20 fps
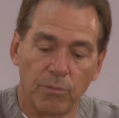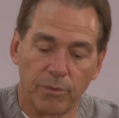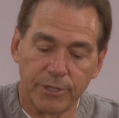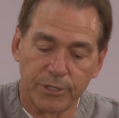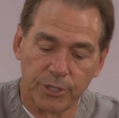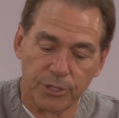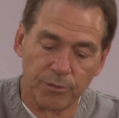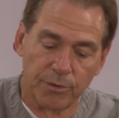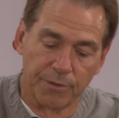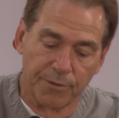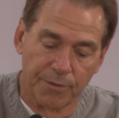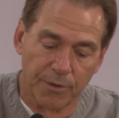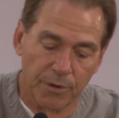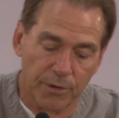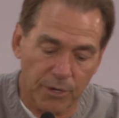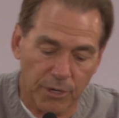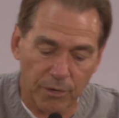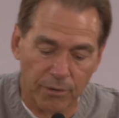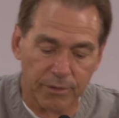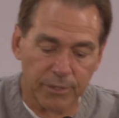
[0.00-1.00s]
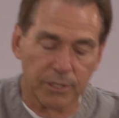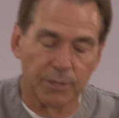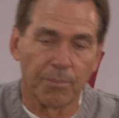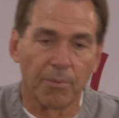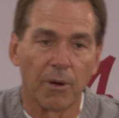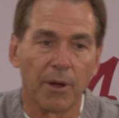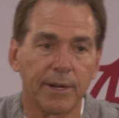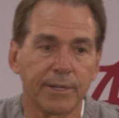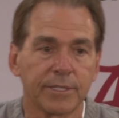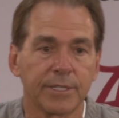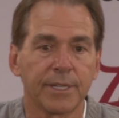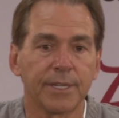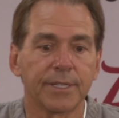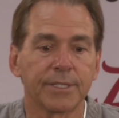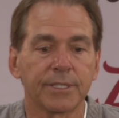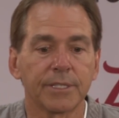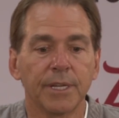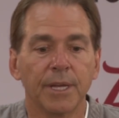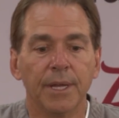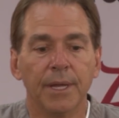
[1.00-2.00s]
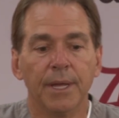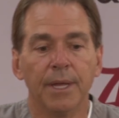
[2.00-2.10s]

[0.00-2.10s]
which you refer to as the process